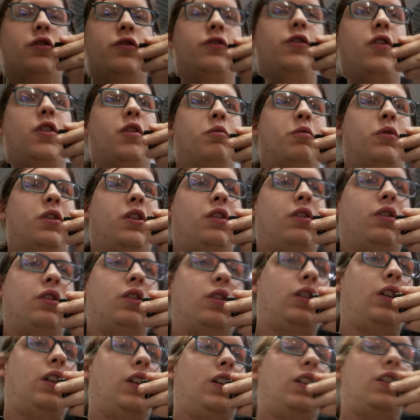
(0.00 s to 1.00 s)
from
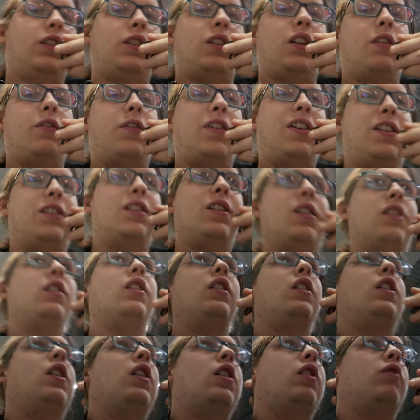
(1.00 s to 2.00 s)
uh, Slovenia.
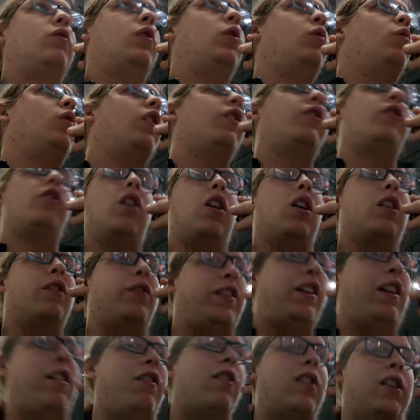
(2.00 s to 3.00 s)
We arrived half
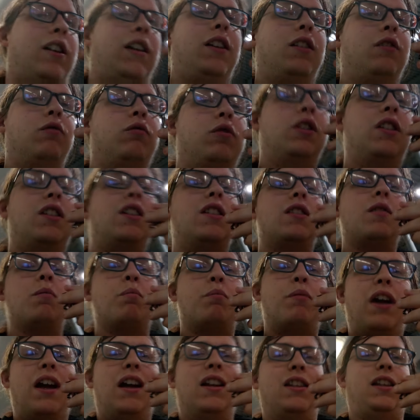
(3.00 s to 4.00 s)
an hour early, which isn't
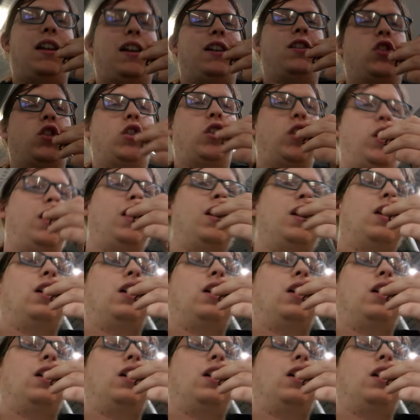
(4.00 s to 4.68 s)
bad actually,